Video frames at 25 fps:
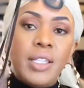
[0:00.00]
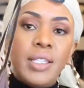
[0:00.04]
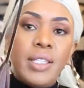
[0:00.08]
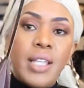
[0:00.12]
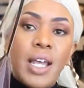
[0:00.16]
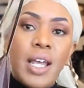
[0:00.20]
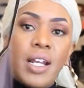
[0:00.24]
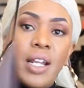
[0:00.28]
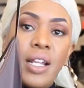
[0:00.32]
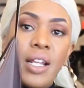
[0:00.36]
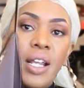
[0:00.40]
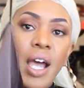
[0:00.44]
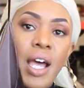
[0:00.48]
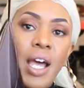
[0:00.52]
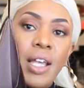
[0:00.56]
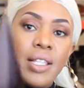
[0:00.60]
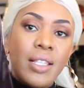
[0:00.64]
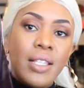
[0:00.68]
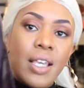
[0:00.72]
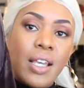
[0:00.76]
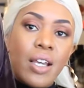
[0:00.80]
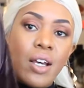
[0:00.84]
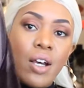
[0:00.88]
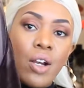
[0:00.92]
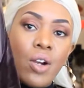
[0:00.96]
is that it has
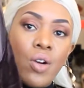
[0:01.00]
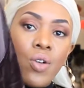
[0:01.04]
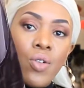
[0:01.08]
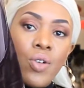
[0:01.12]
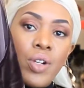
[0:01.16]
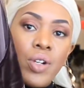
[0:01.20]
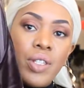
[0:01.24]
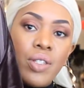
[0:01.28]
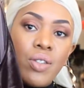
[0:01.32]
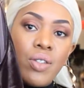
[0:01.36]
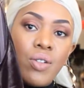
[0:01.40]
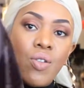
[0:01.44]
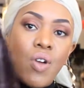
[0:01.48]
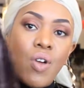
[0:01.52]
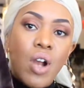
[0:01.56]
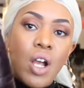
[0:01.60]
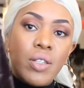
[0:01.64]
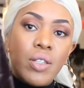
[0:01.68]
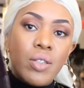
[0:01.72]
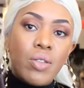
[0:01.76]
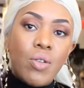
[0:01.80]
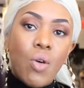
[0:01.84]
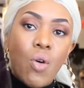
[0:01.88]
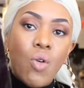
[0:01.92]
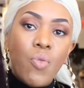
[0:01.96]
like a
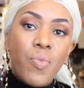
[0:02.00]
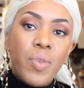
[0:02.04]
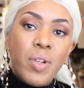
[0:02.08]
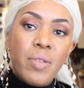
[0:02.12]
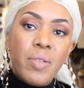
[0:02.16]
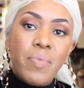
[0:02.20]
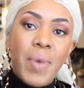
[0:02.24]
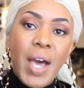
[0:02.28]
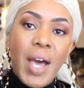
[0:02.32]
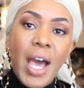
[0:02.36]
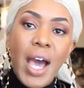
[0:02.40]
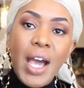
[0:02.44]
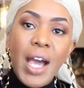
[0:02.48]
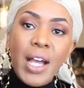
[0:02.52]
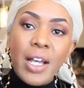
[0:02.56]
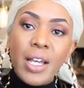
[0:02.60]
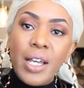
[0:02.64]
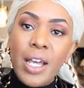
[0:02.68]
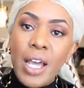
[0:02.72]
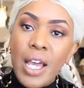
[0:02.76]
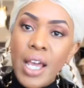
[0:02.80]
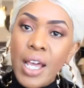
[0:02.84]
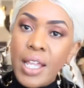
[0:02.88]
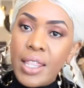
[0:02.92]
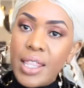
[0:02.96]
crisscross open back
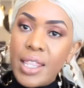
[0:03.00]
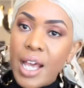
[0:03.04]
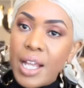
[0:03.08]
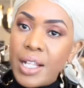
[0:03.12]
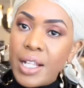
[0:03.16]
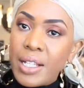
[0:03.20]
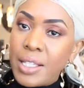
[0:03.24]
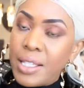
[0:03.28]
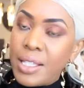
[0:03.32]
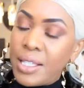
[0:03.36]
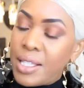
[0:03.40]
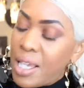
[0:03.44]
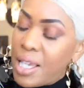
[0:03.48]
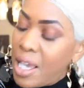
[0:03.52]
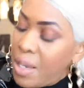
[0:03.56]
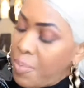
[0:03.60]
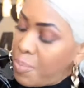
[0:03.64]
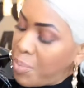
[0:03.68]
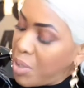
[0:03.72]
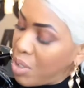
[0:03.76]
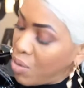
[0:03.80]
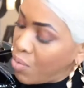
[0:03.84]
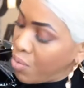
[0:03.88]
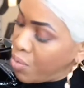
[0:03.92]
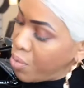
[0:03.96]
that
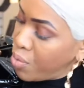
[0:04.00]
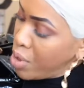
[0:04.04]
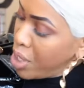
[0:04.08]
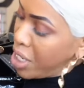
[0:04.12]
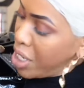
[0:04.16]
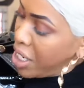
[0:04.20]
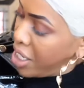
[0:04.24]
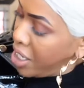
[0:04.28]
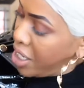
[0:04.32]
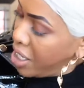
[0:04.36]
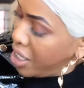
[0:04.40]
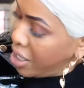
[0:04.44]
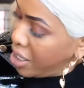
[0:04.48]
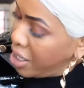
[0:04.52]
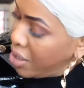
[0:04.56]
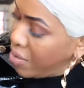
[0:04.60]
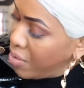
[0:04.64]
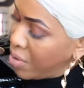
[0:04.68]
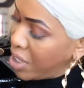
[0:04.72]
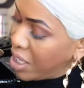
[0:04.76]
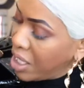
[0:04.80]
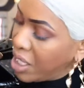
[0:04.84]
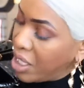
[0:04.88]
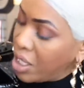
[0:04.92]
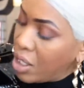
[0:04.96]
dips
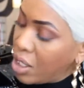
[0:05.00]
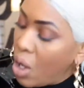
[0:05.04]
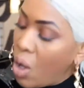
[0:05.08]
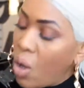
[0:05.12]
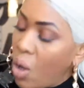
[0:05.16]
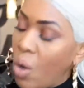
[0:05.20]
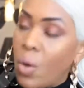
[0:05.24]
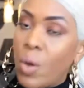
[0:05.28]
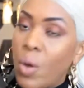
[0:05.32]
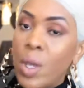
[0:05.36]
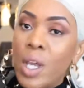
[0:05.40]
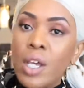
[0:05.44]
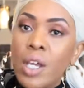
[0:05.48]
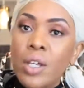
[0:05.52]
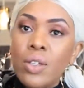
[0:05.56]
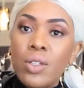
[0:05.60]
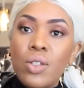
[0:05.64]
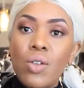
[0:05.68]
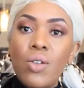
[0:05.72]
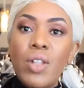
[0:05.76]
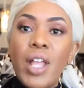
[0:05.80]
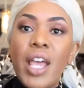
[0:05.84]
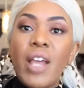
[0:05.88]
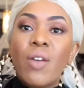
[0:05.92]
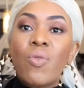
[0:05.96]
really low.
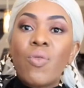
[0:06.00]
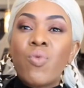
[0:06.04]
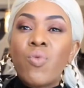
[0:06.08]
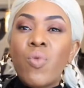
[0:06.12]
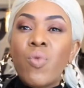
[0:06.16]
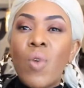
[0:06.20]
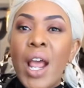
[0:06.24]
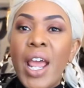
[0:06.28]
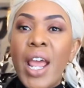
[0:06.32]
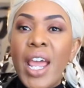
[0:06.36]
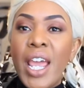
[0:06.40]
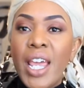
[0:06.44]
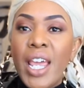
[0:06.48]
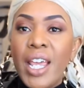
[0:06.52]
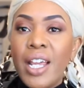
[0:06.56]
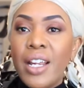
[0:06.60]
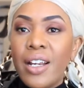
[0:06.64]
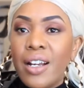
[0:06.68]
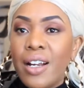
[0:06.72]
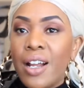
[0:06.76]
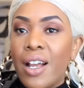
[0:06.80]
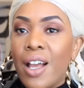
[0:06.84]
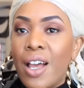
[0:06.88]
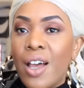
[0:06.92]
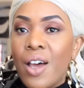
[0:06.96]
So like
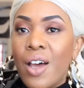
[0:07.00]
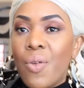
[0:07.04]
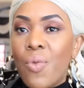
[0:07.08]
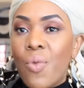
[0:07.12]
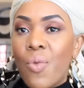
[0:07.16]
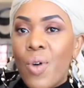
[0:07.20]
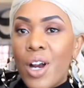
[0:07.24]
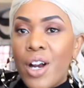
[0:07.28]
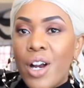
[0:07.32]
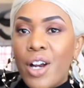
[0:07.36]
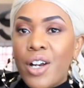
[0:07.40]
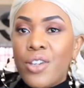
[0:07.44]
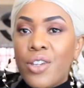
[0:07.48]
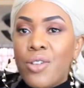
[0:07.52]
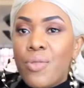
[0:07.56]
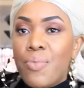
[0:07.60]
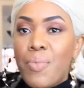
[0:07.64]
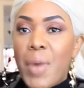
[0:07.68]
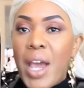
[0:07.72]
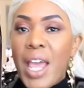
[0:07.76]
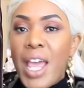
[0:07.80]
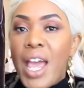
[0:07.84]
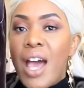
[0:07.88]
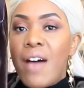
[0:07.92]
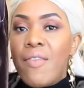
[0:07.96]
right where you
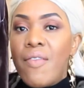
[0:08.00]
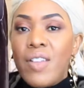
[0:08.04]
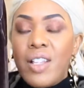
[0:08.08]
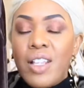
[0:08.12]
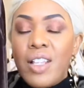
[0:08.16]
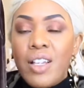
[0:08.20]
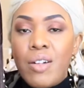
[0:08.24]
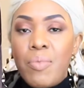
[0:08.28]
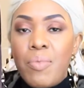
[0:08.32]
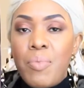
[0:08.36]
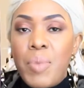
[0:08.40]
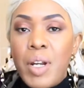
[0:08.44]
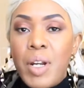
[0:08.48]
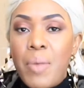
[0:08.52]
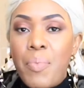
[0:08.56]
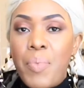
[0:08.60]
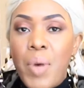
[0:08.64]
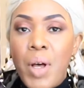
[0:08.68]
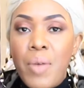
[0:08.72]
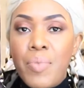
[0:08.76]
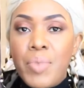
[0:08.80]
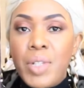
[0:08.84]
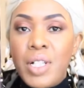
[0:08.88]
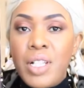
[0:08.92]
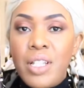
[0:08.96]
might have a little bit of
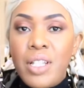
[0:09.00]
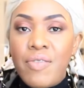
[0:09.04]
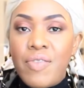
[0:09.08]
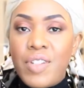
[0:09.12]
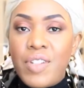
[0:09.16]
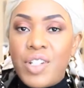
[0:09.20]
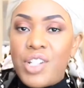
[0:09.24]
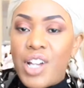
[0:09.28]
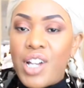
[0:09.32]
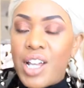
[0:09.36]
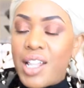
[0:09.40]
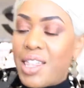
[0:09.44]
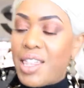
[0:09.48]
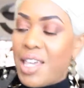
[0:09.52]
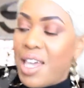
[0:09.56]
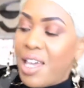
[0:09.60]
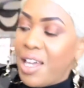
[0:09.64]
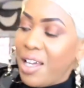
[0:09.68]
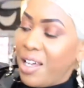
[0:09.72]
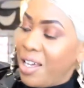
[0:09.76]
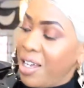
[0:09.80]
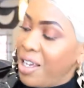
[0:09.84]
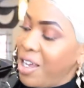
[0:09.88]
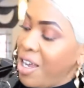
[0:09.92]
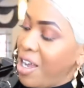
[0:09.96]
bum cleavage, I
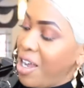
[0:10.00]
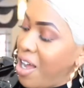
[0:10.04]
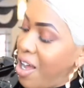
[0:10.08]
think,